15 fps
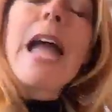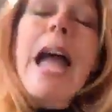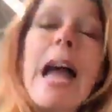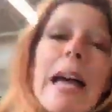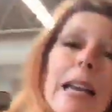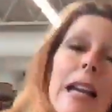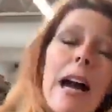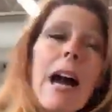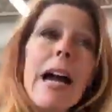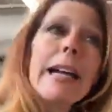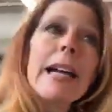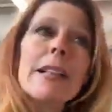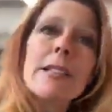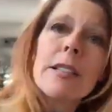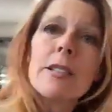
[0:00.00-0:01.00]
And I
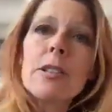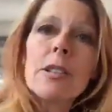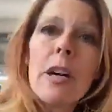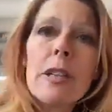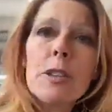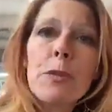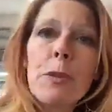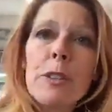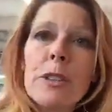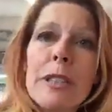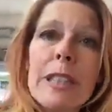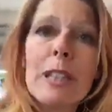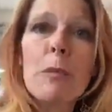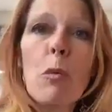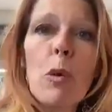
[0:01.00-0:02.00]
guess it starts first thing
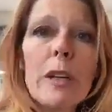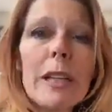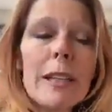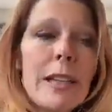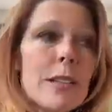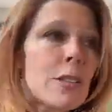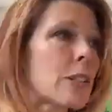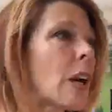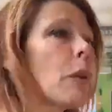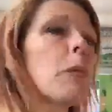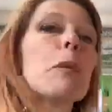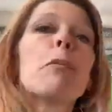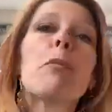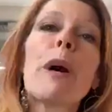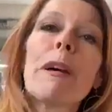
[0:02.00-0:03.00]
in the morning. They start
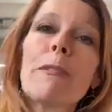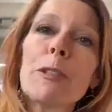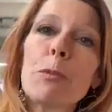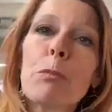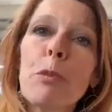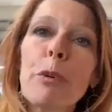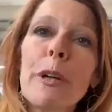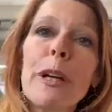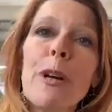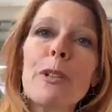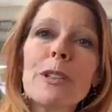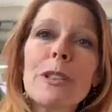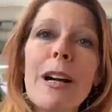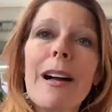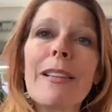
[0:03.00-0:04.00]
with breakfast burritos
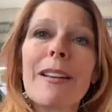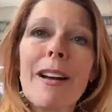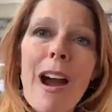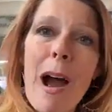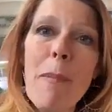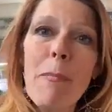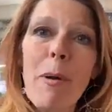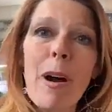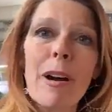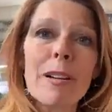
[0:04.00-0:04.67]
on their hot bar.